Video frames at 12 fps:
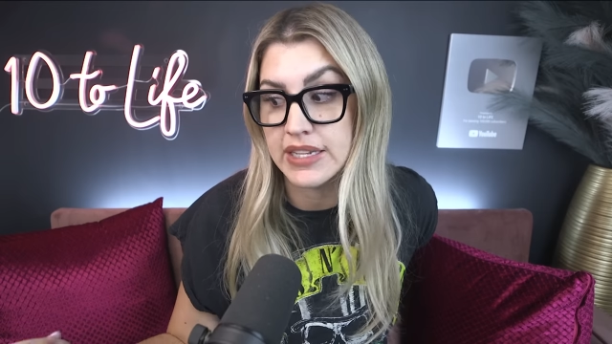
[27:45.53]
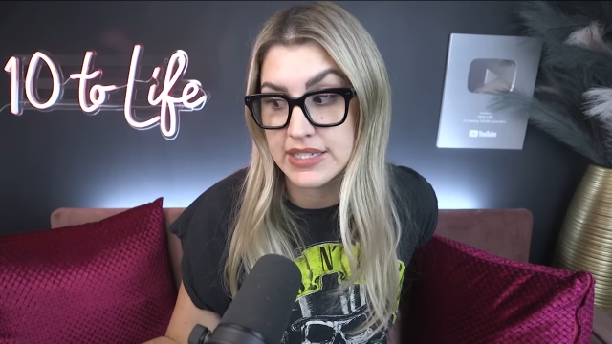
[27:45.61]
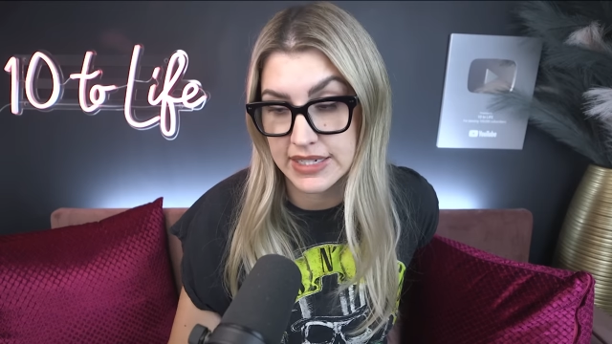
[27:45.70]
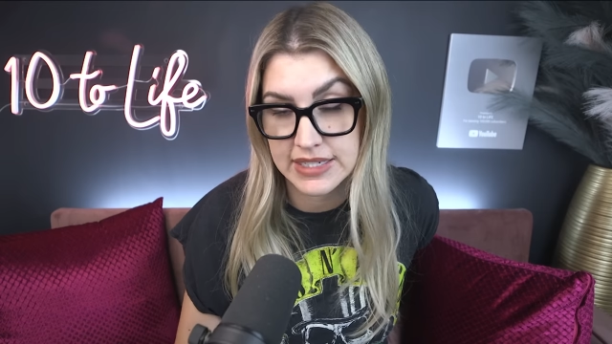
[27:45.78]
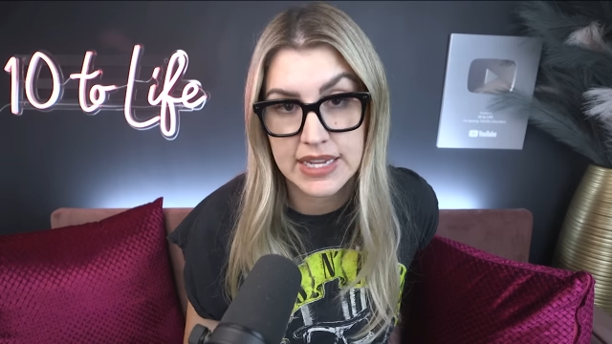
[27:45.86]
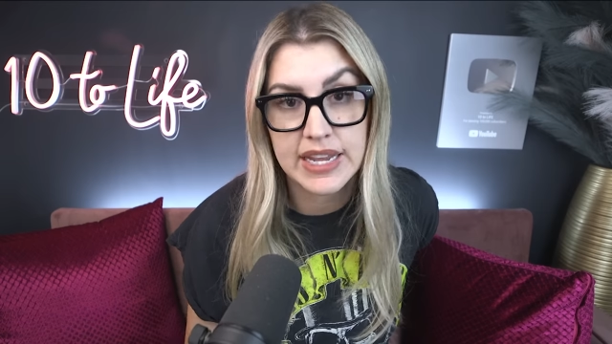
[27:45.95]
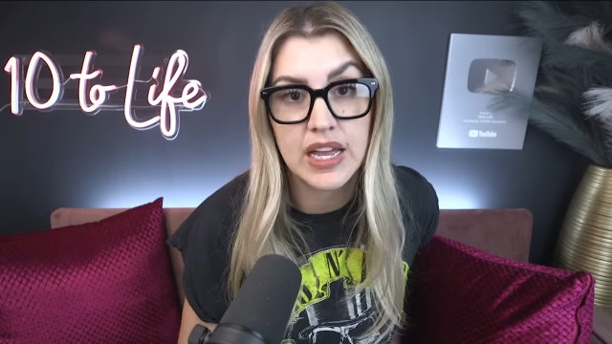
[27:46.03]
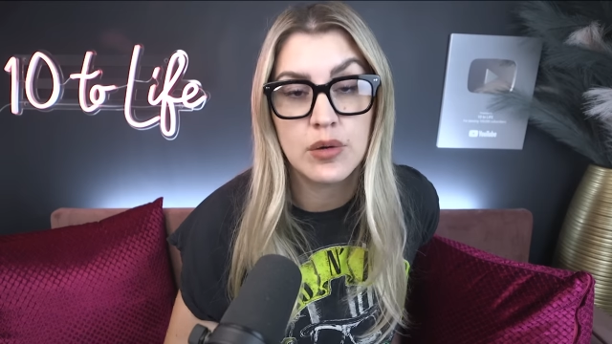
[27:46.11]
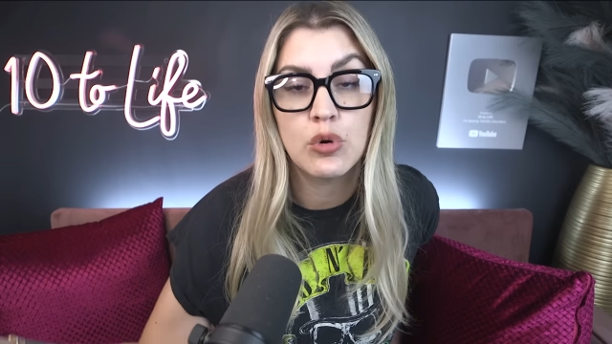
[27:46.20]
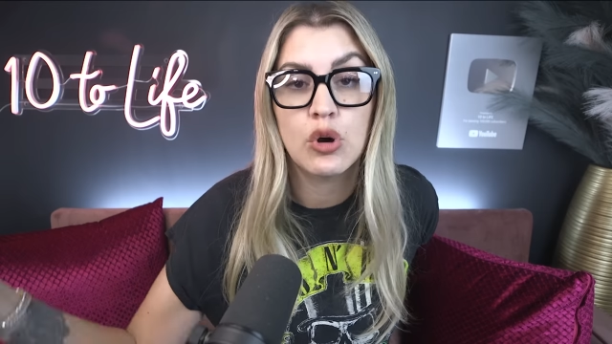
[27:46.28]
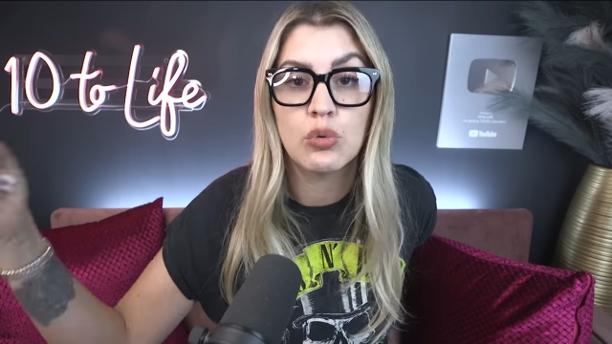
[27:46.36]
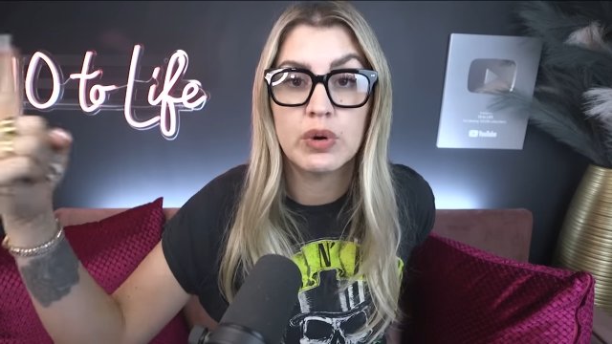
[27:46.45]
at 6
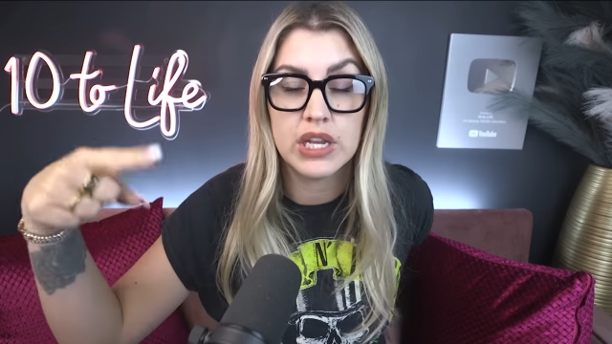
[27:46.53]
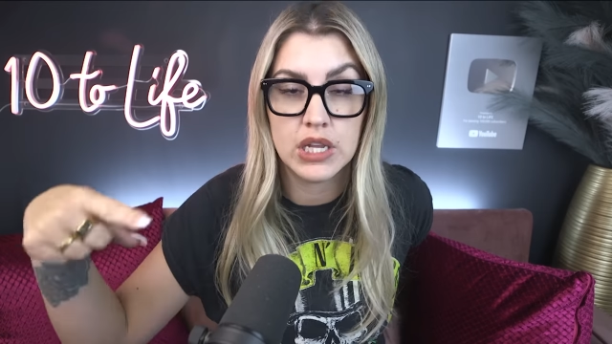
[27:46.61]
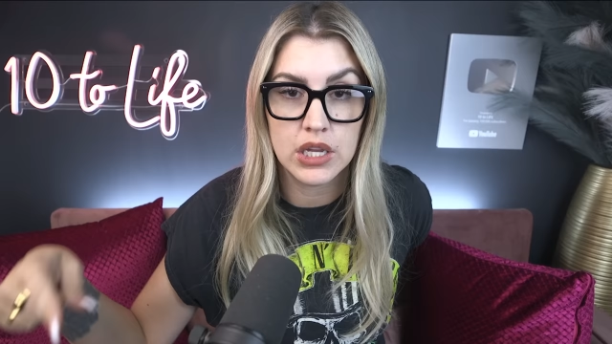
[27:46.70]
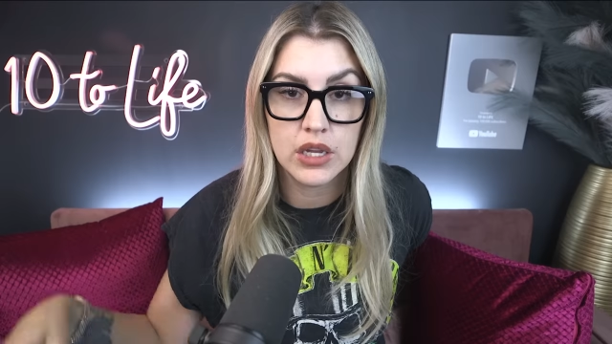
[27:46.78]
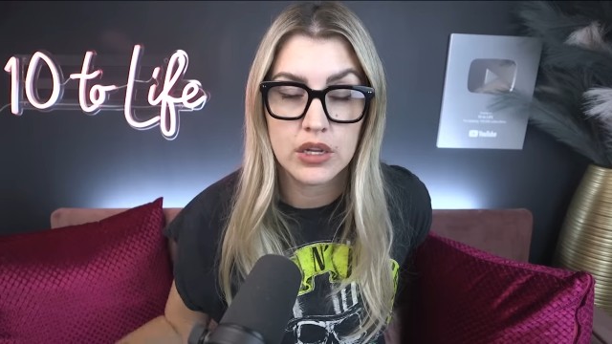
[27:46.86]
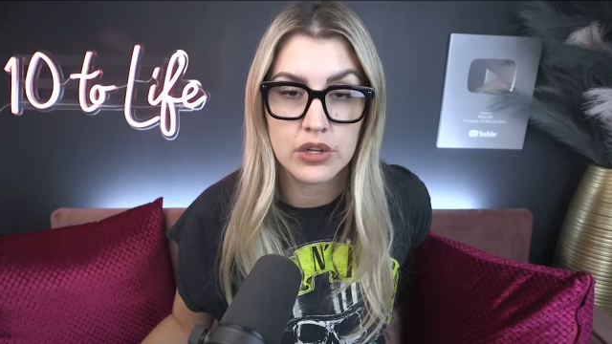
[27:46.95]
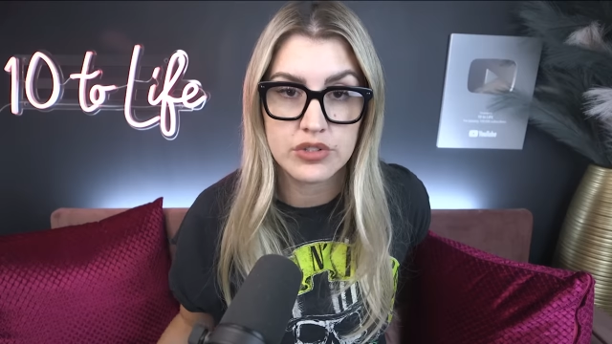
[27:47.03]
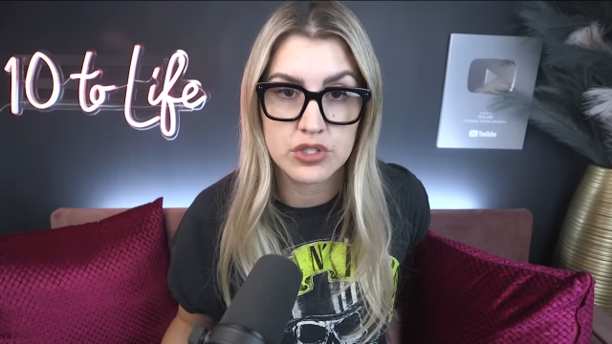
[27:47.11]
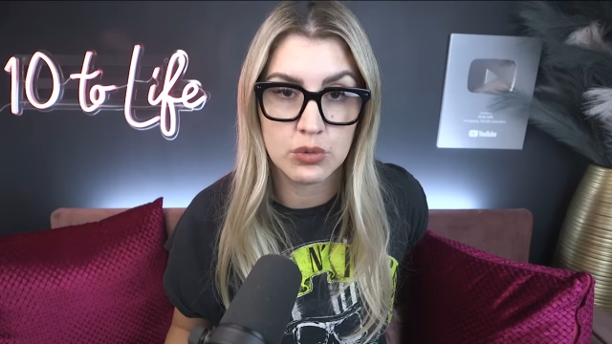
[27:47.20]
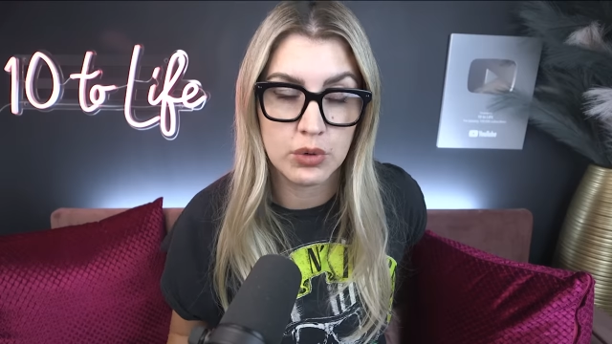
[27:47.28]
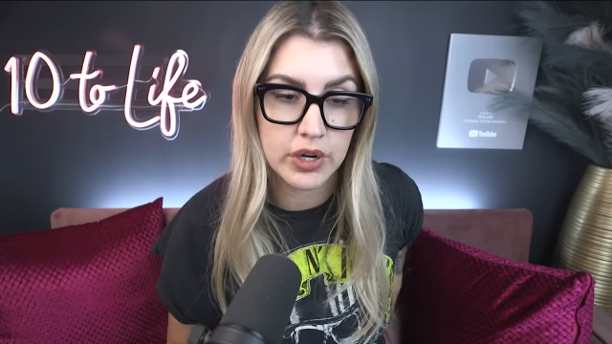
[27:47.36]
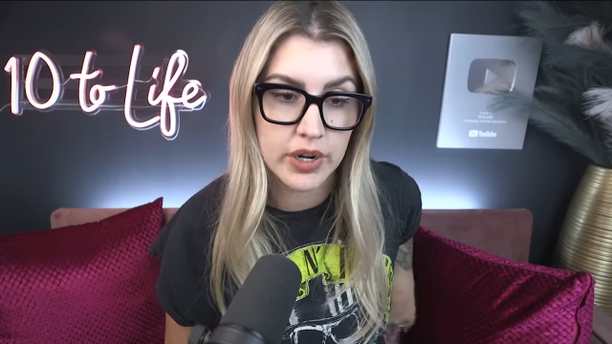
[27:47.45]
a.m. when he goes
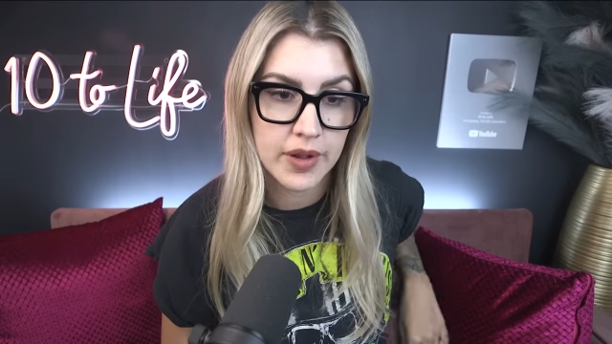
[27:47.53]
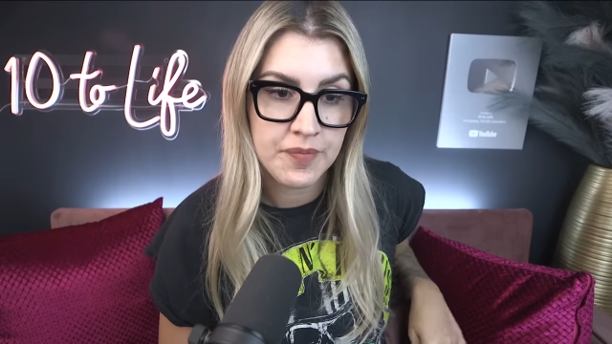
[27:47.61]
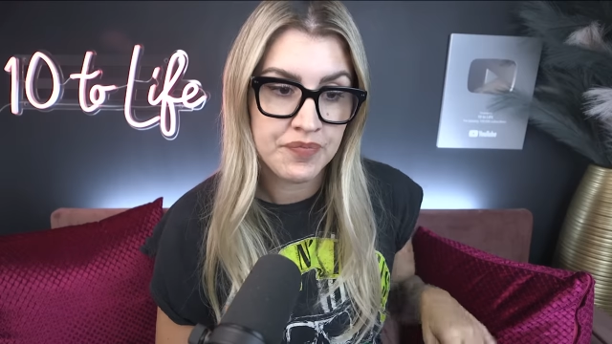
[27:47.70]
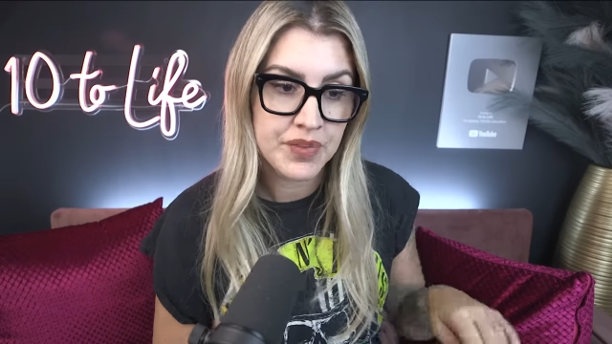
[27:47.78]
to work.